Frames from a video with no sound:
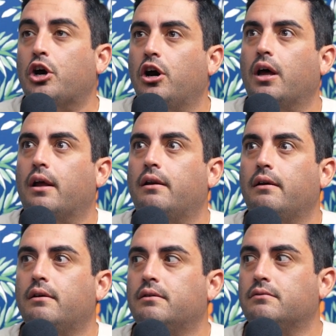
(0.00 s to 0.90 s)

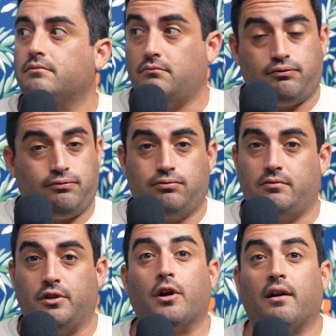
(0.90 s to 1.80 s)
could,
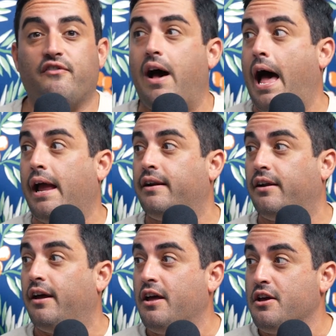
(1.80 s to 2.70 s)
you're going to
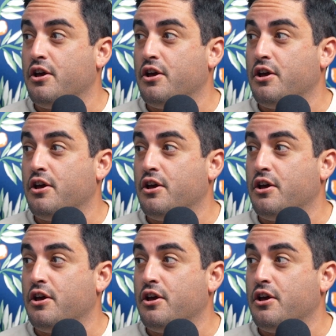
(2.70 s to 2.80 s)
find...